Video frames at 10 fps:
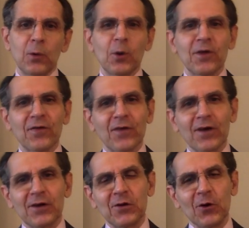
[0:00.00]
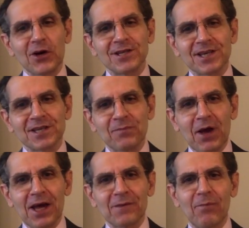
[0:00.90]
with uh, noises
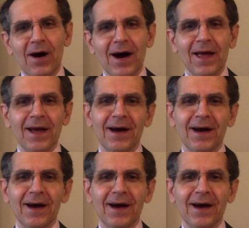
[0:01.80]
made by